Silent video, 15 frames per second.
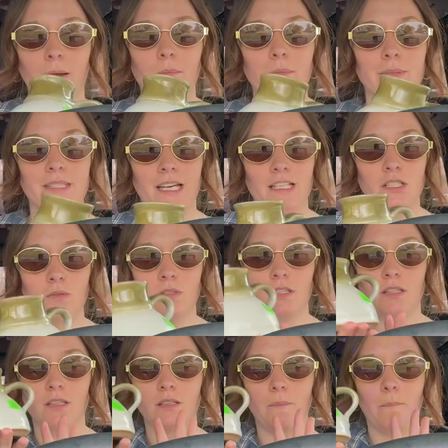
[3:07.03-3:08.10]
obsessed with
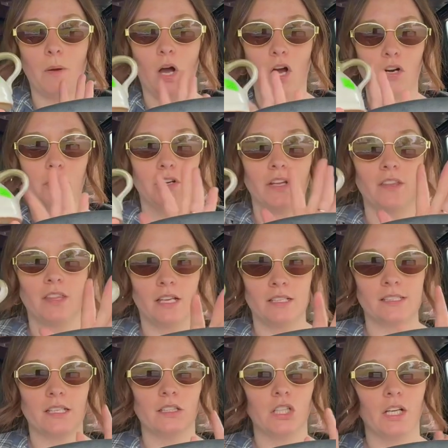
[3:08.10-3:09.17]
pottery things
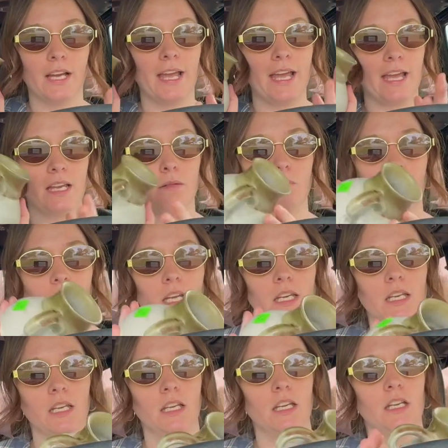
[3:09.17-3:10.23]
that look handmade,
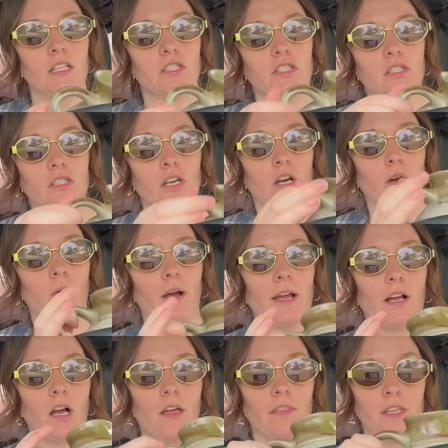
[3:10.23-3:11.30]
so I
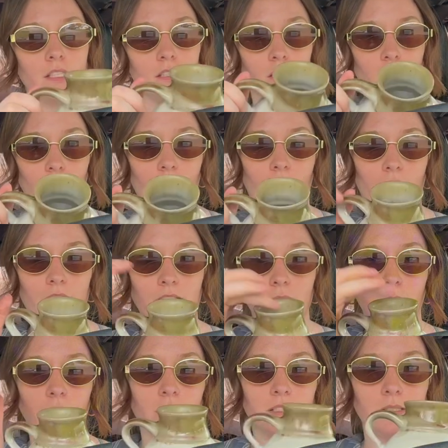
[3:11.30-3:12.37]
got this little guy to
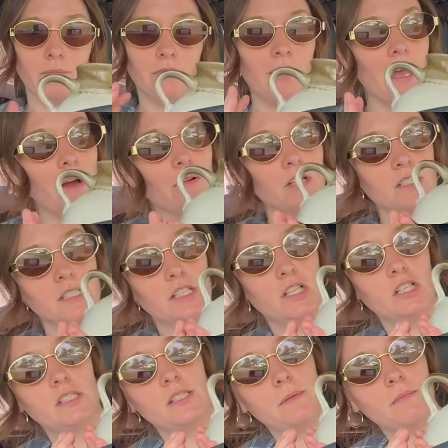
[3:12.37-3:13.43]
put some flowers in or
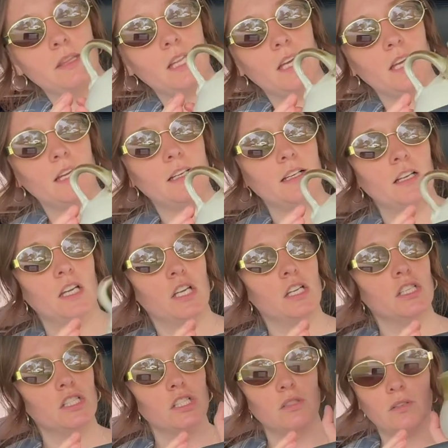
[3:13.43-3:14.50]
something.
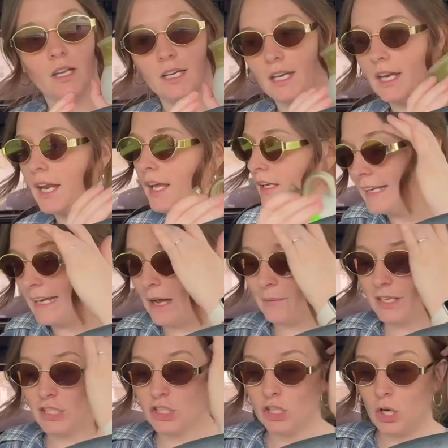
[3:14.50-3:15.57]
$2.99. Now we
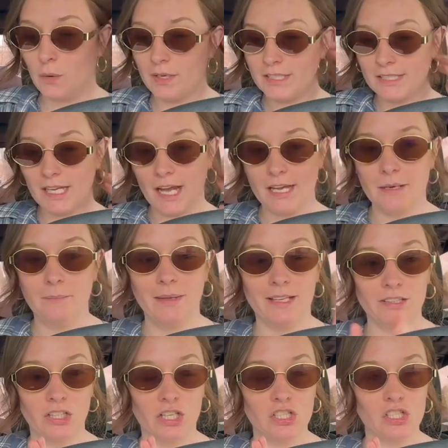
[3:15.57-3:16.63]
need to go inside, make
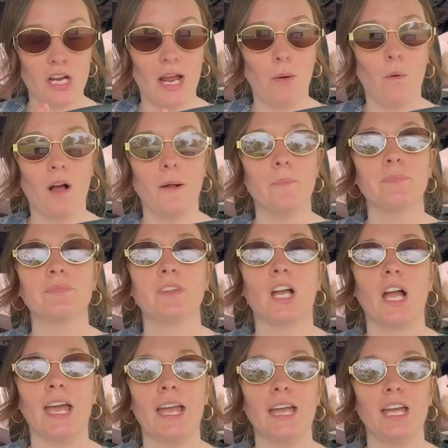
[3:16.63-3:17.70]
lunch. I want a